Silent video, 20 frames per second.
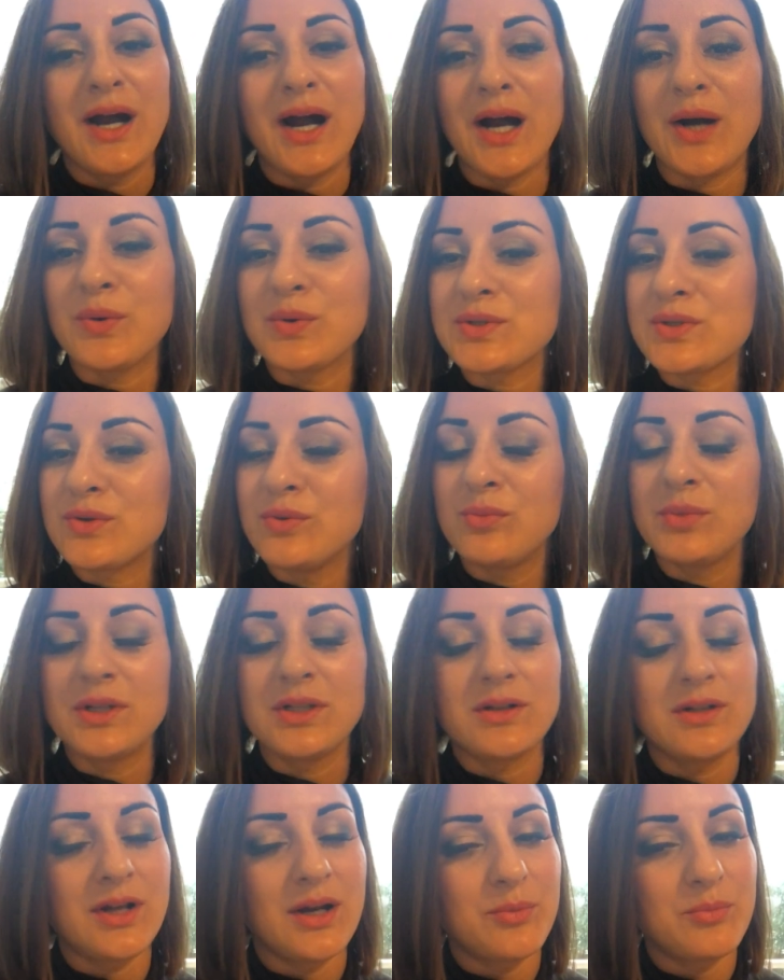I was
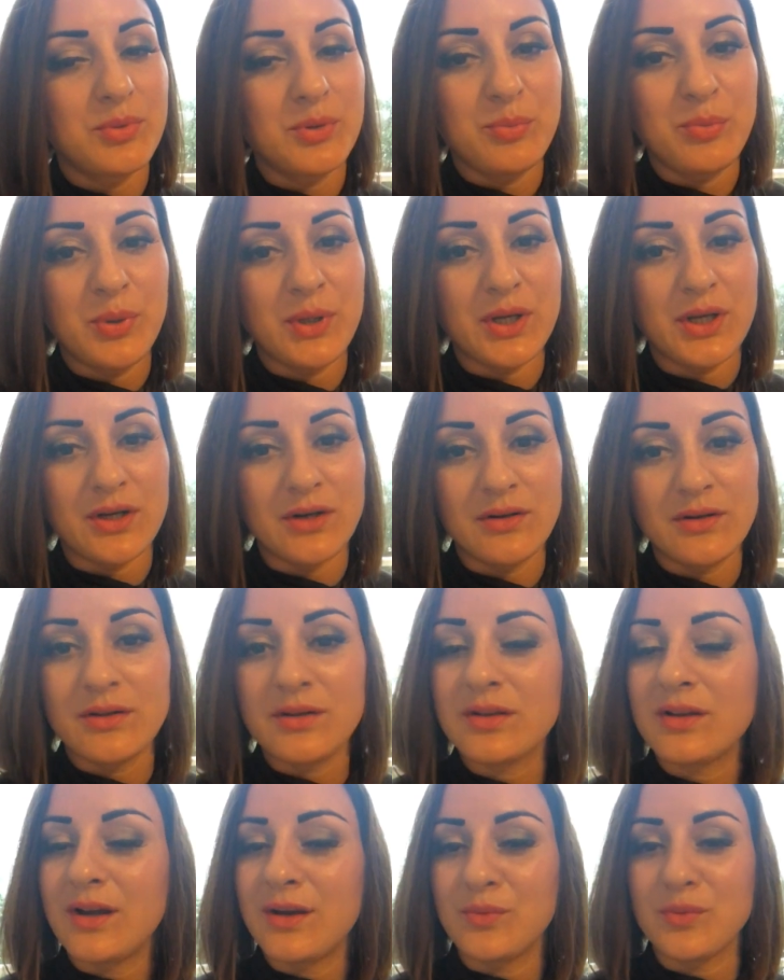completely
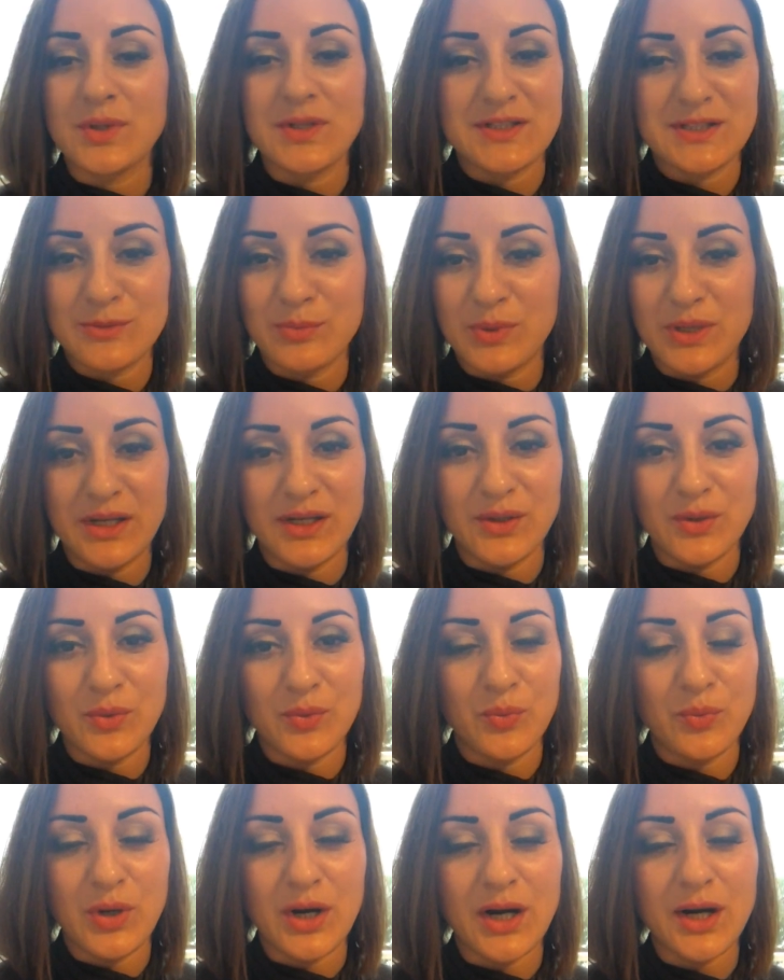unprepared. I will explain
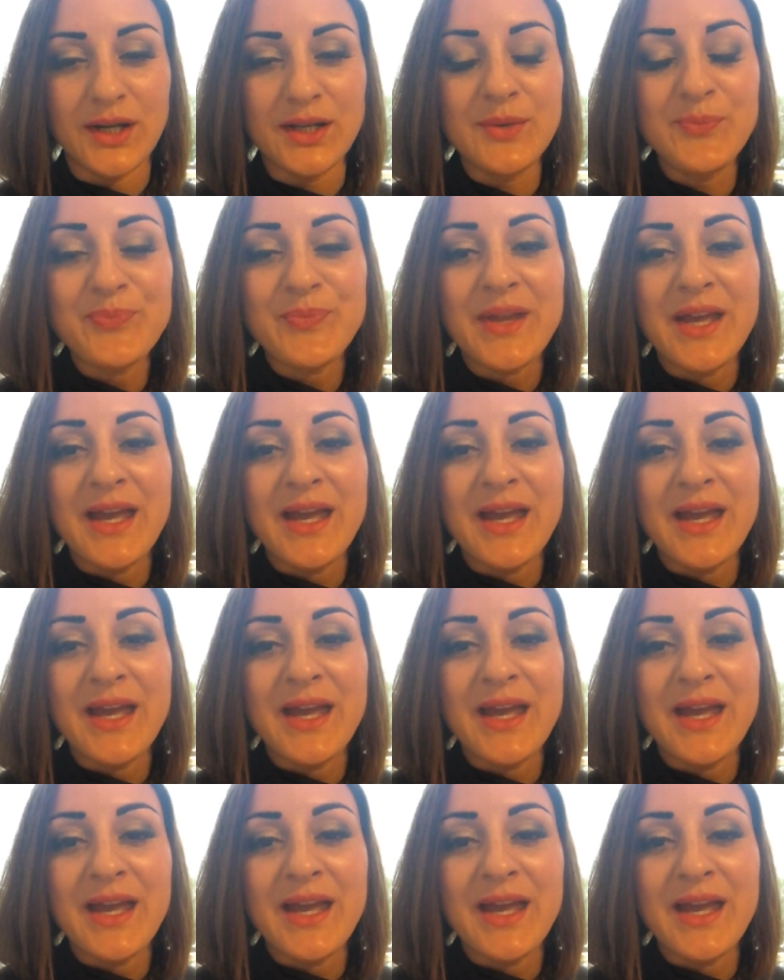why.